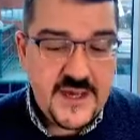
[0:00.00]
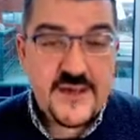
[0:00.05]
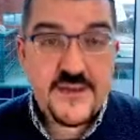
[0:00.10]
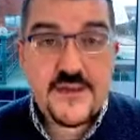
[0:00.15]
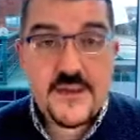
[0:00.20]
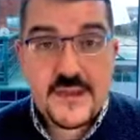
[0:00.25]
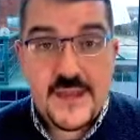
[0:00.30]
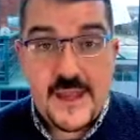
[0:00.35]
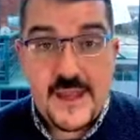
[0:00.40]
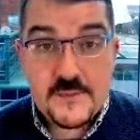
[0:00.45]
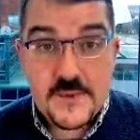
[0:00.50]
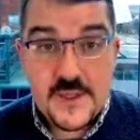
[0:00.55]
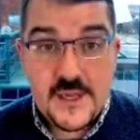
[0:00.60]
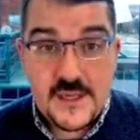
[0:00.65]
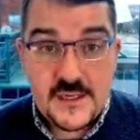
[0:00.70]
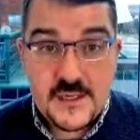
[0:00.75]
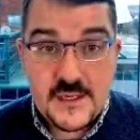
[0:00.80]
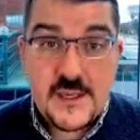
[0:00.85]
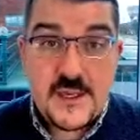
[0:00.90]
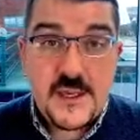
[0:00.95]
the lab
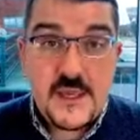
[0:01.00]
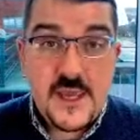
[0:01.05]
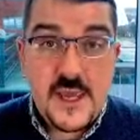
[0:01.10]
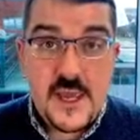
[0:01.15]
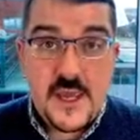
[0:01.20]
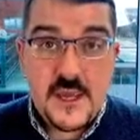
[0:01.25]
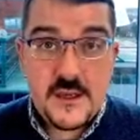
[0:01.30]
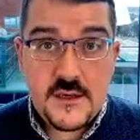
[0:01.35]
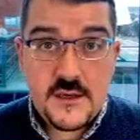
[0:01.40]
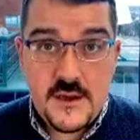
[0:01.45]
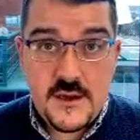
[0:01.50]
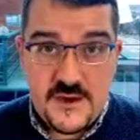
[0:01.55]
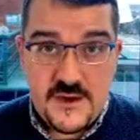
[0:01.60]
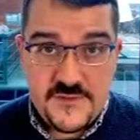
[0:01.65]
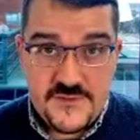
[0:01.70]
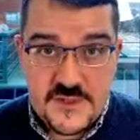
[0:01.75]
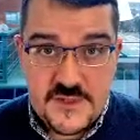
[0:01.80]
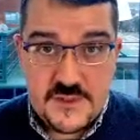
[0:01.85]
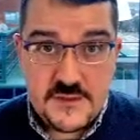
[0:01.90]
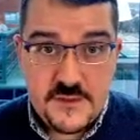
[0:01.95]
kit, and you have
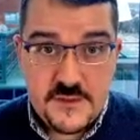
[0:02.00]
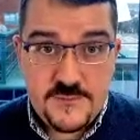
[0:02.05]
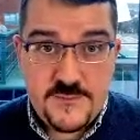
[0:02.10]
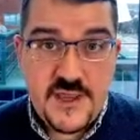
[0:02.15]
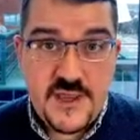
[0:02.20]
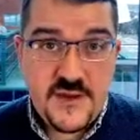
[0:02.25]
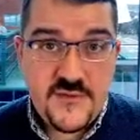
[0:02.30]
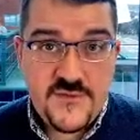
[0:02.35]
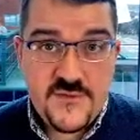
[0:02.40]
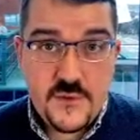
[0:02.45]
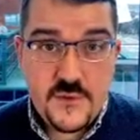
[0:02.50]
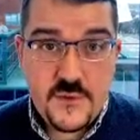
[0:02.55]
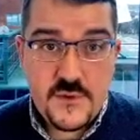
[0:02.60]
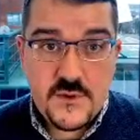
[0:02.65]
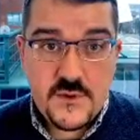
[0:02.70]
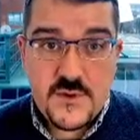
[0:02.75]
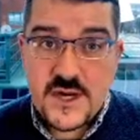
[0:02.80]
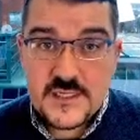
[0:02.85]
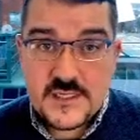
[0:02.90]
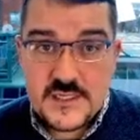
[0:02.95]
to pay for
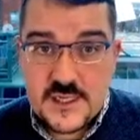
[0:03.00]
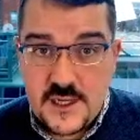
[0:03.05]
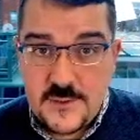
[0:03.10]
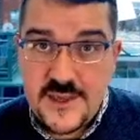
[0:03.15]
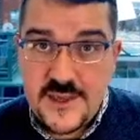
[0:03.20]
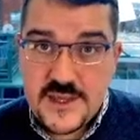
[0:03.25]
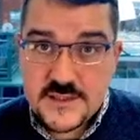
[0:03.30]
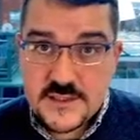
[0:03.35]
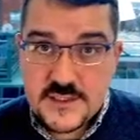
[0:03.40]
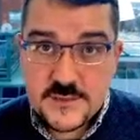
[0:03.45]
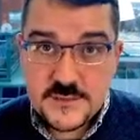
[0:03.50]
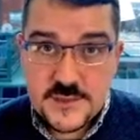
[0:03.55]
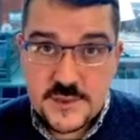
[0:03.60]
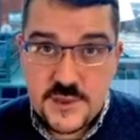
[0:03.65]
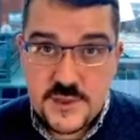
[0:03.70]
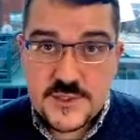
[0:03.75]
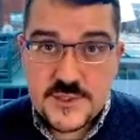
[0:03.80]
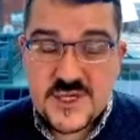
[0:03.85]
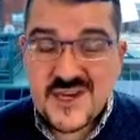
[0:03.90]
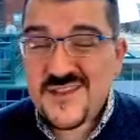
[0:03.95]
a Top Hat
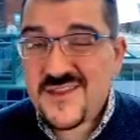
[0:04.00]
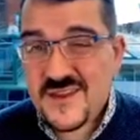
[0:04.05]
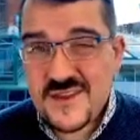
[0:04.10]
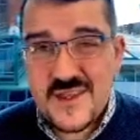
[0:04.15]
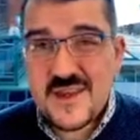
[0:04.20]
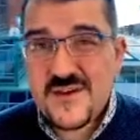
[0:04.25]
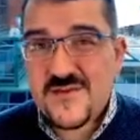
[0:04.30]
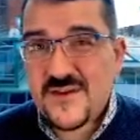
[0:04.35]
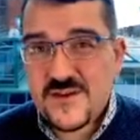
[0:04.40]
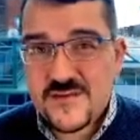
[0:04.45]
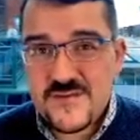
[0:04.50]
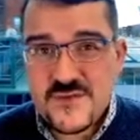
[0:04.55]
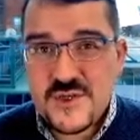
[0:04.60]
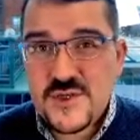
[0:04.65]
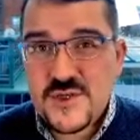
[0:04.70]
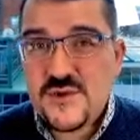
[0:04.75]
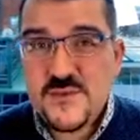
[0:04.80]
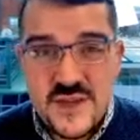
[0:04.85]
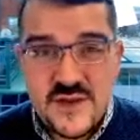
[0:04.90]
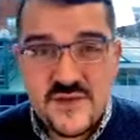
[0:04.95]
subscription. I think they have a
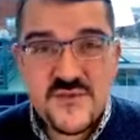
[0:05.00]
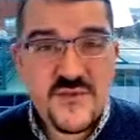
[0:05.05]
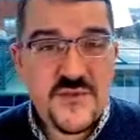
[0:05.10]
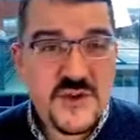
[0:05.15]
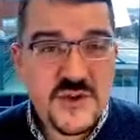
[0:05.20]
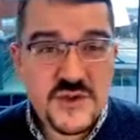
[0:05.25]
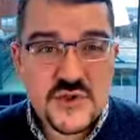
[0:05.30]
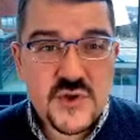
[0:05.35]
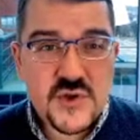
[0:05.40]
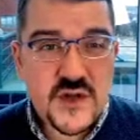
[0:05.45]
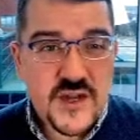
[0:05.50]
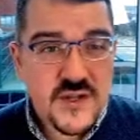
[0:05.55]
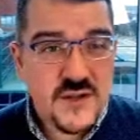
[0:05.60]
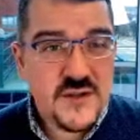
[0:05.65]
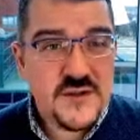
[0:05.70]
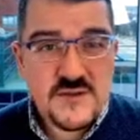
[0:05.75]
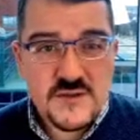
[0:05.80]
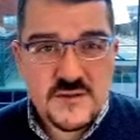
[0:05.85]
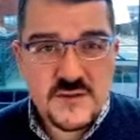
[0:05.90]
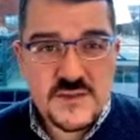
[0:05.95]
2-week free trial
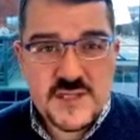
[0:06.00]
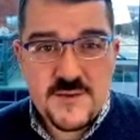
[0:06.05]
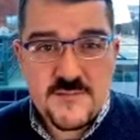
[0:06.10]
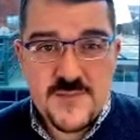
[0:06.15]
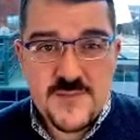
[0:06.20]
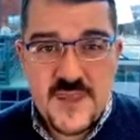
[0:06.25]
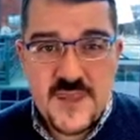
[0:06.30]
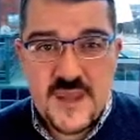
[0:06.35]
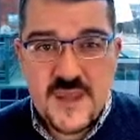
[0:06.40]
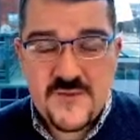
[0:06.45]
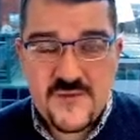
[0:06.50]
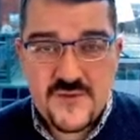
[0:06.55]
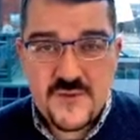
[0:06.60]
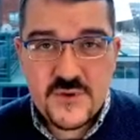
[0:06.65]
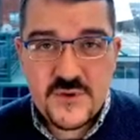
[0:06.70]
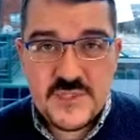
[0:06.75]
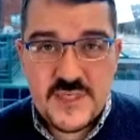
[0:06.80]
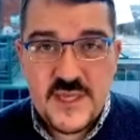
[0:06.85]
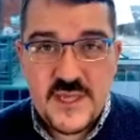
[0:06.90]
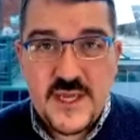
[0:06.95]
or something at
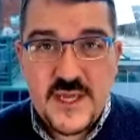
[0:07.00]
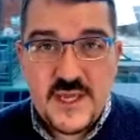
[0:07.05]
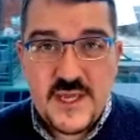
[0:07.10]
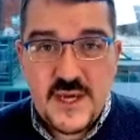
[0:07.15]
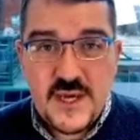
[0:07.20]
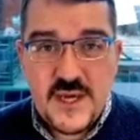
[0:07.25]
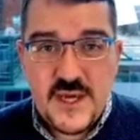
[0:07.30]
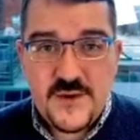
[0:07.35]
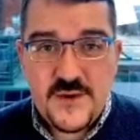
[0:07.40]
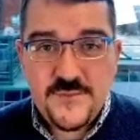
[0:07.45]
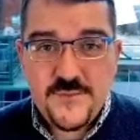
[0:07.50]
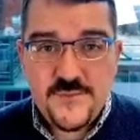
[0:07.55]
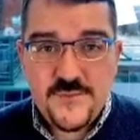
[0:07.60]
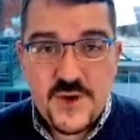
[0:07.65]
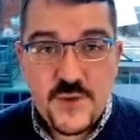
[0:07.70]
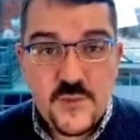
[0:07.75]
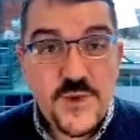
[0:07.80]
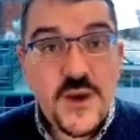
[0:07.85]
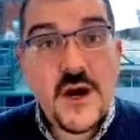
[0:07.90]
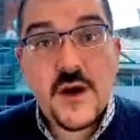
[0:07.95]
first, but
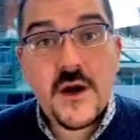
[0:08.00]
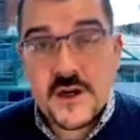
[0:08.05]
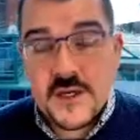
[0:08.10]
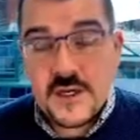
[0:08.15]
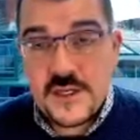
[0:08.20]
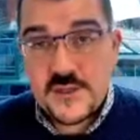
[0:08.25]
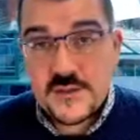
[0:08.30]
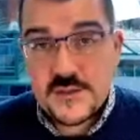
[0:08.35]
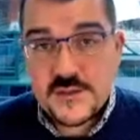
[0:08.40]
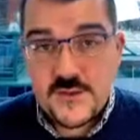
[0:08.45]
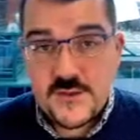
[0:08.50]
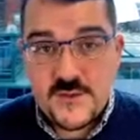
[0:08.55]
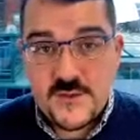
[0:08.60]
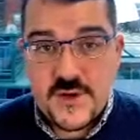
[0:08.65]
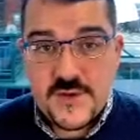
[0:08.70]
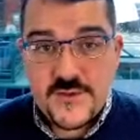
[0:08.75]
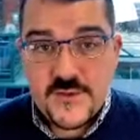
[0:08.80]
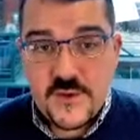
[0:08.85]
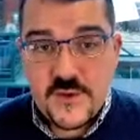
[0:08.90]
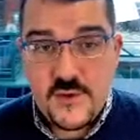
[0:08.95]
we are going to use it
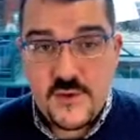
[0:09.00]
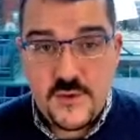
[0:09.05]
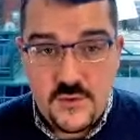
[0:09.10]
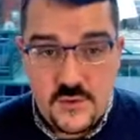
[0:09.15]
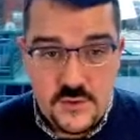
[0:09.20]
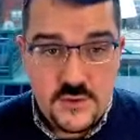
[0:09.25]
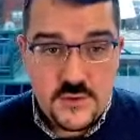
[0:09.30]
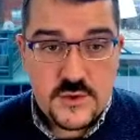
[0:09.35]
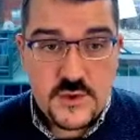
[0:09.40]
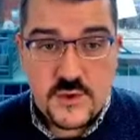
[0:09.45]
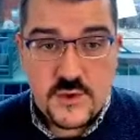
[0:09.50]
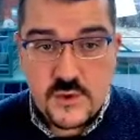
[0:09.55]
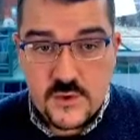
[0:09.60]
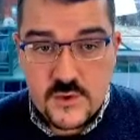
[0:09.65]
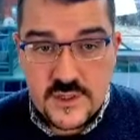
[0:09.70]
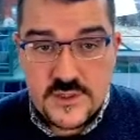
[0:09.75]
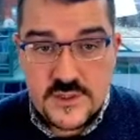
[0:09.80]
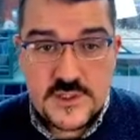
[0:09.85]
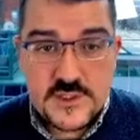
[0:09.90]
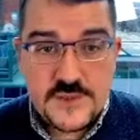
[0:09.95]
throughout the whole
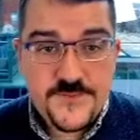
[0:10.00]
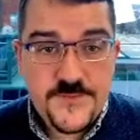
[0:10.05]
course.